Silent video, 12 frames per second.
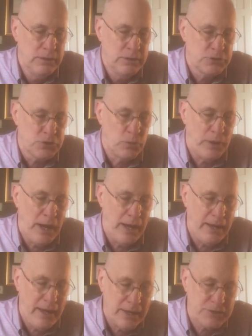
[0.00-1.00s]
So when
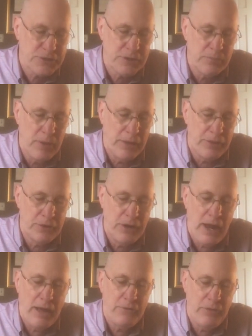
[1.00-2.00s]
I asked the mother
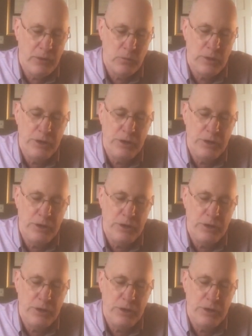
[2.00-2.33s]
how they were